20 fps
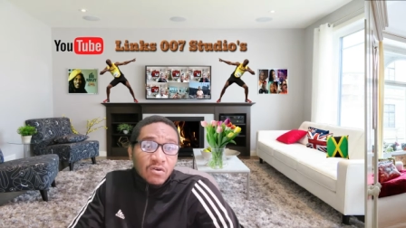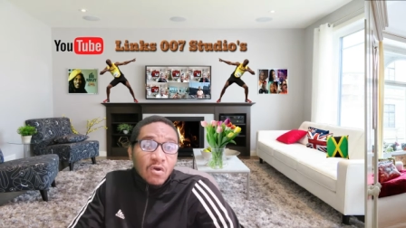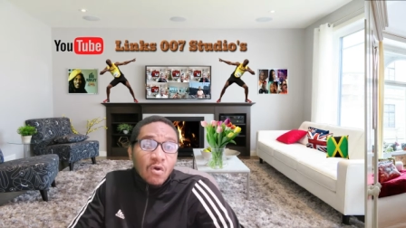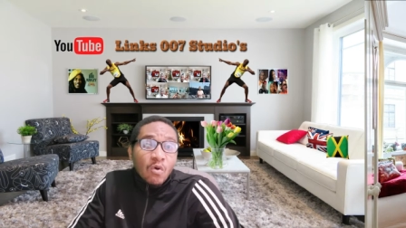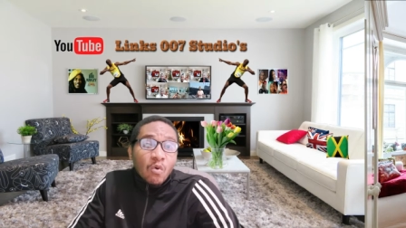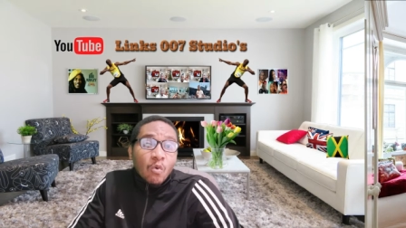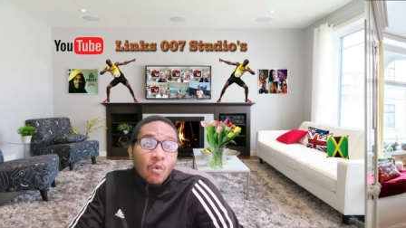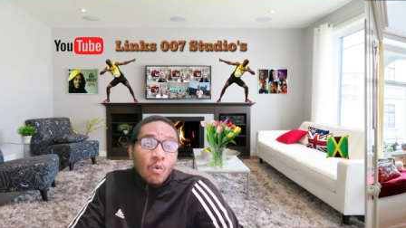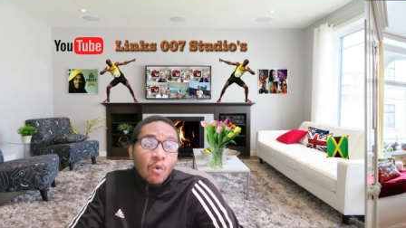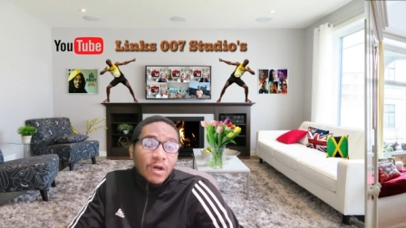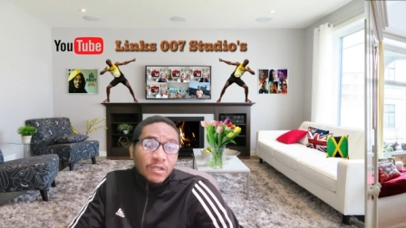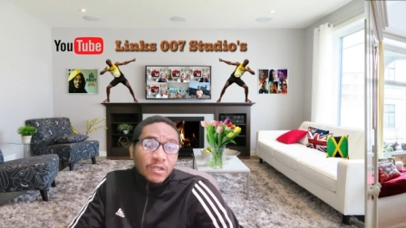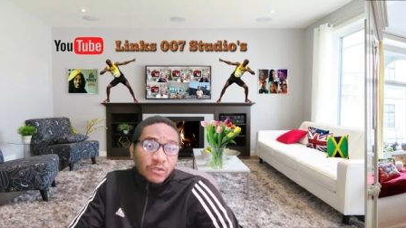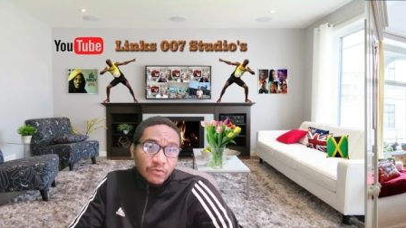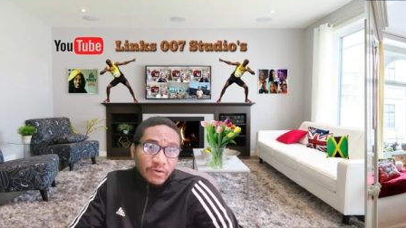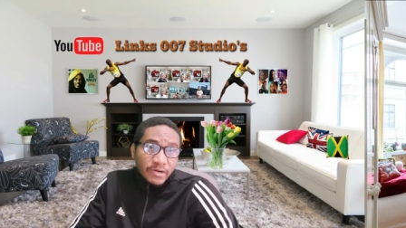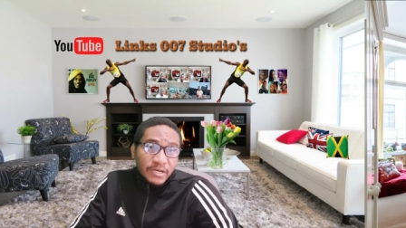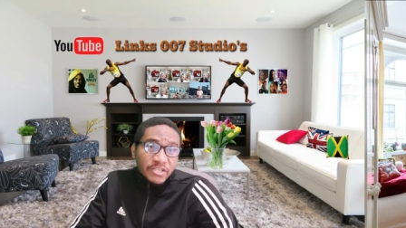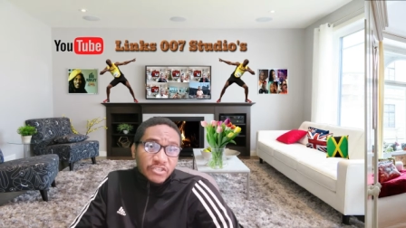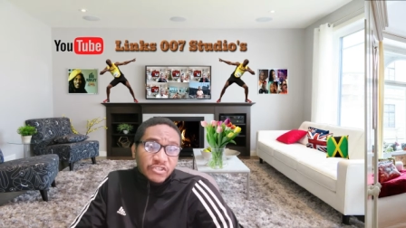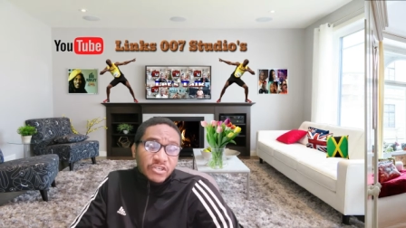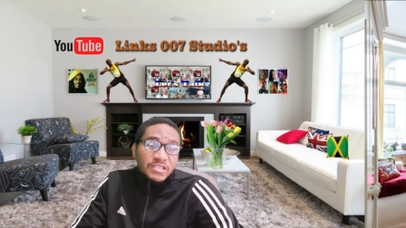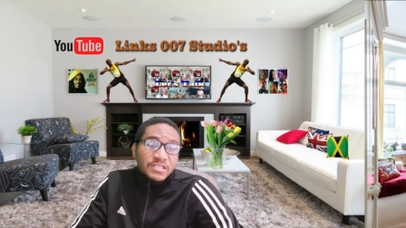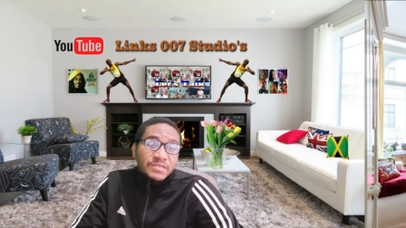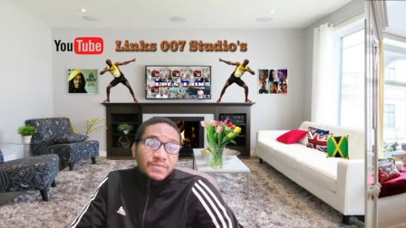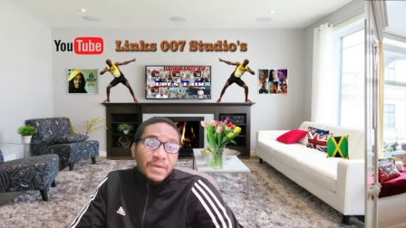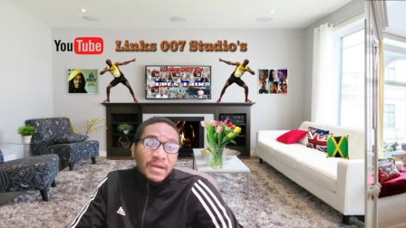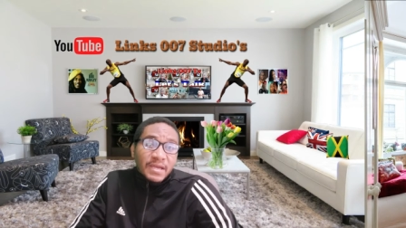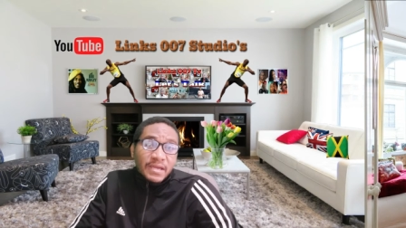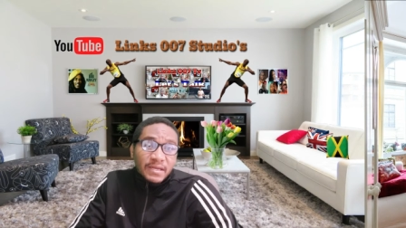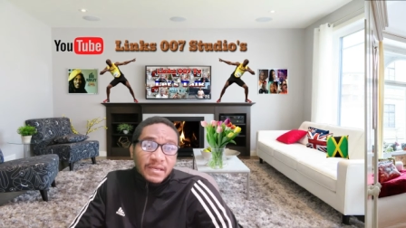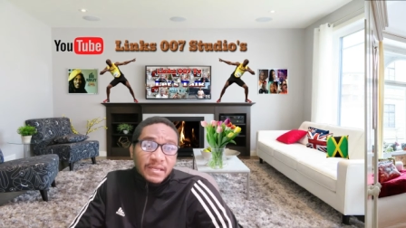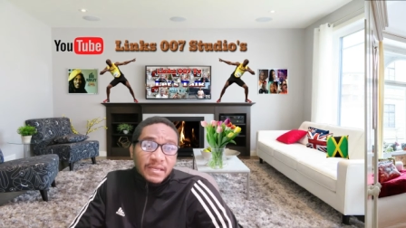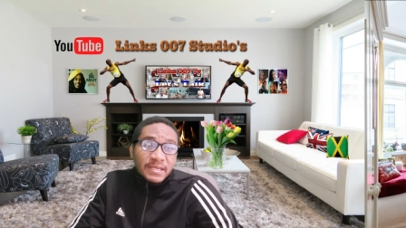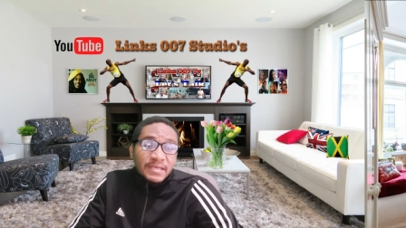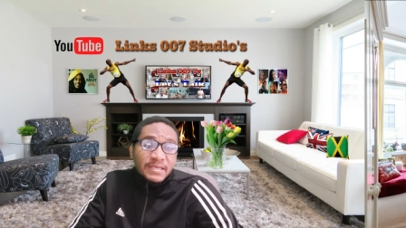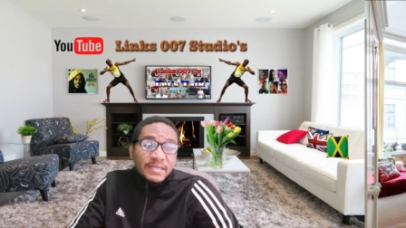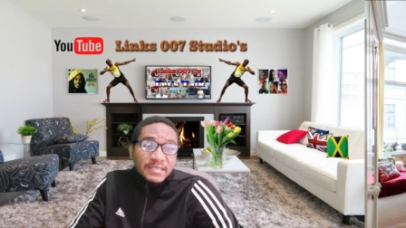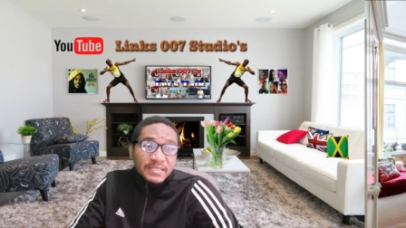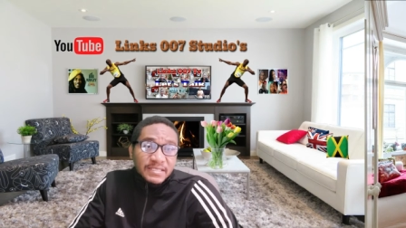what really transpired in
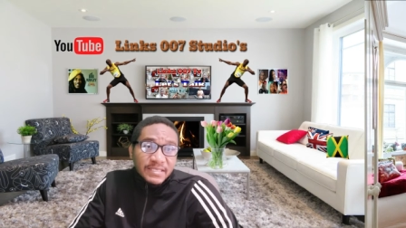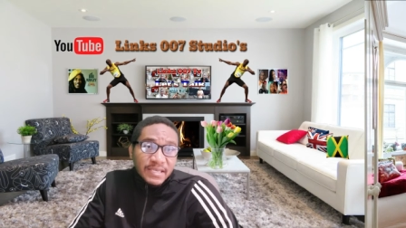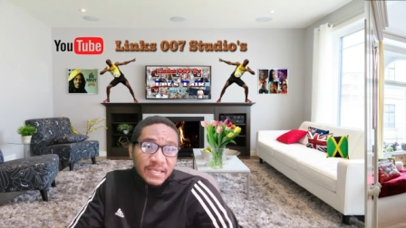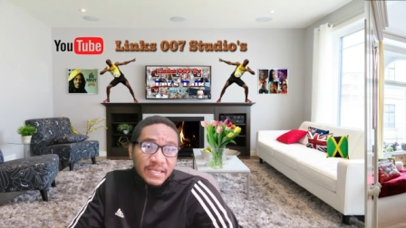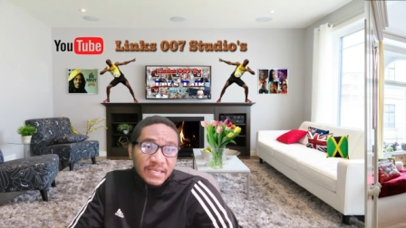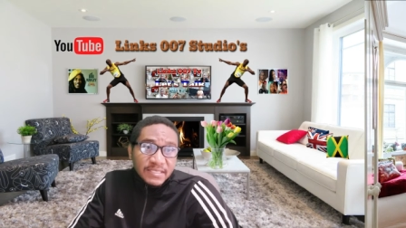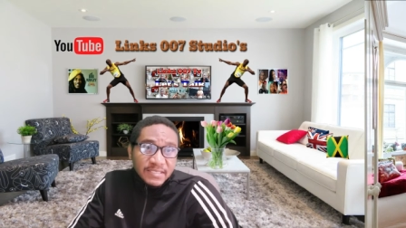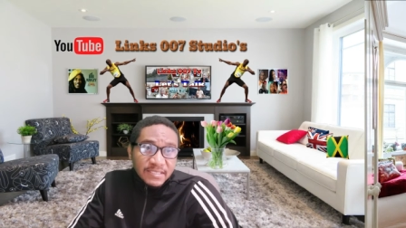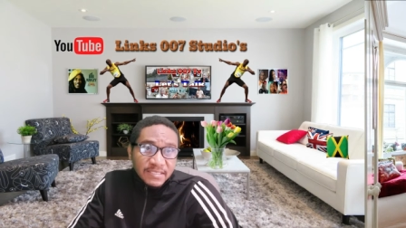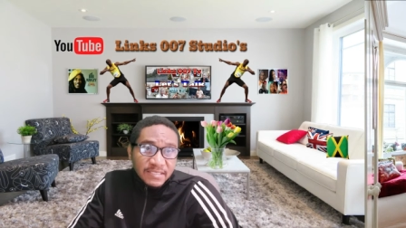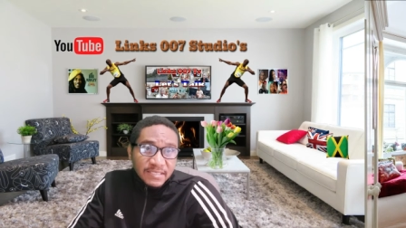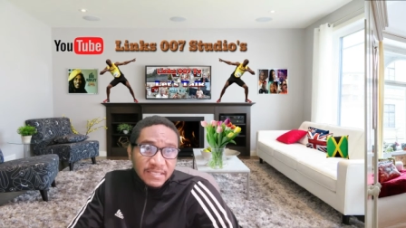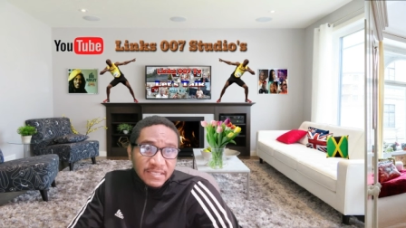this case.